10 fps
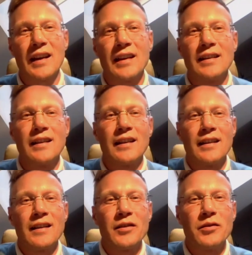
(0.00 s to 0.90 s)
and
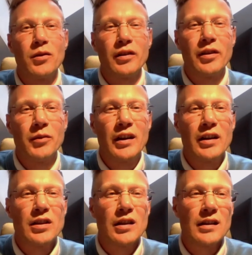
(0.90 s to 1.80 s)
the world
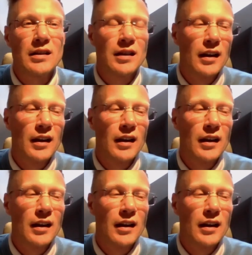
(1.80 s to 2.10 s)
domination is